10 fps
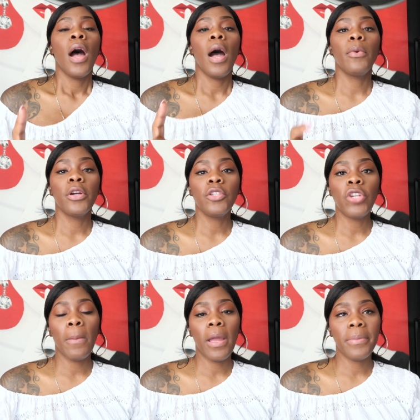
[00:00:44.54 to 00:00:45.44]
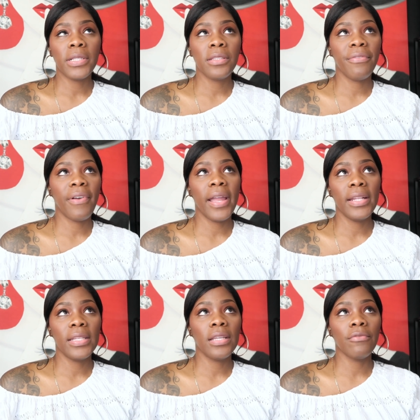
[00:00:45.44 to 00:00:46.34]
I'm gonna try my best to
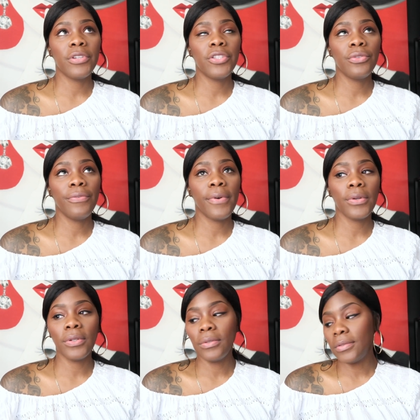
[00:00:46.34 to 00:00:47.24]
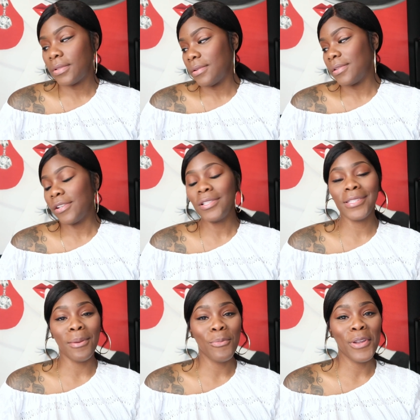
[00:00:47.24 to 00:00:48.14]
find the original photos. They're
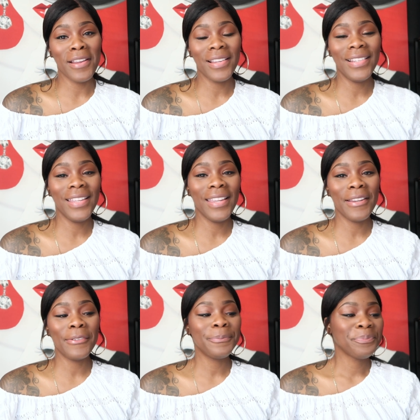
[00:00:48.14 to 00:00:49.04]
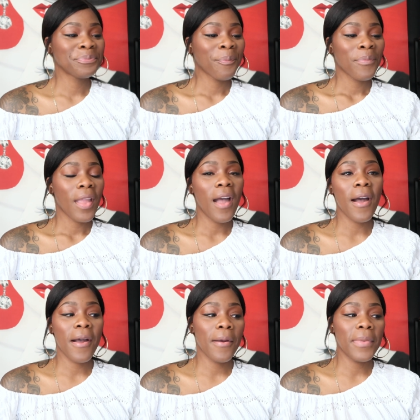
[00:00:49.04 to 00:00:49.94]
somewhere in here.
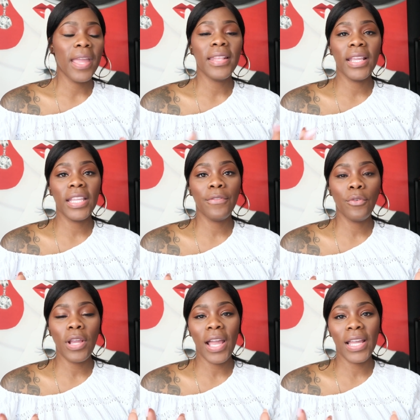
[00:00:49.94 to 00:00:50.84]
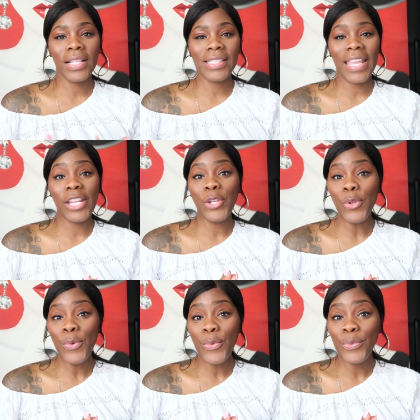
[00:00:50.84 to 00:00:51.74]
Um, and then give you guys a
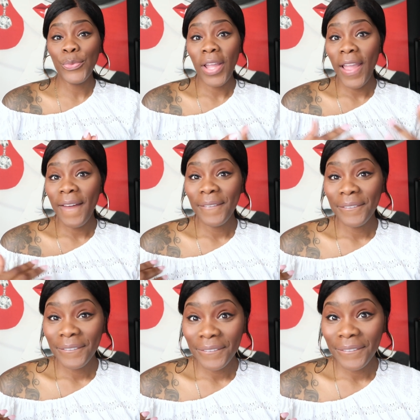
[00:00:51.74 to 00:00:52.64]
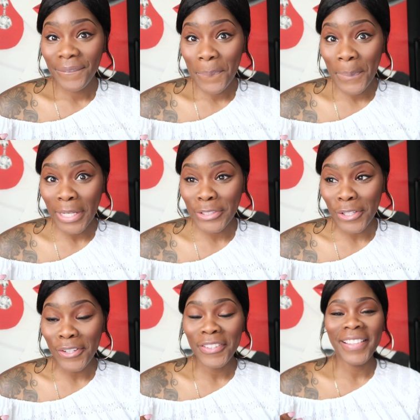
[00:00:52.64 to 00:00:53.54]
new
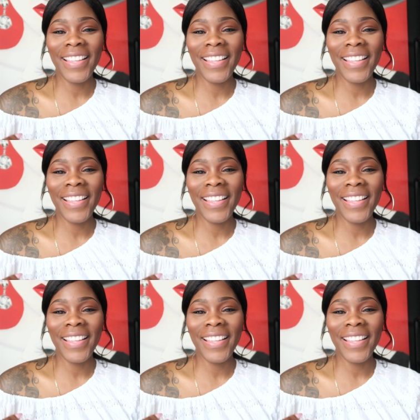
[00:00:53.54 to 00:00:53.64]
picture.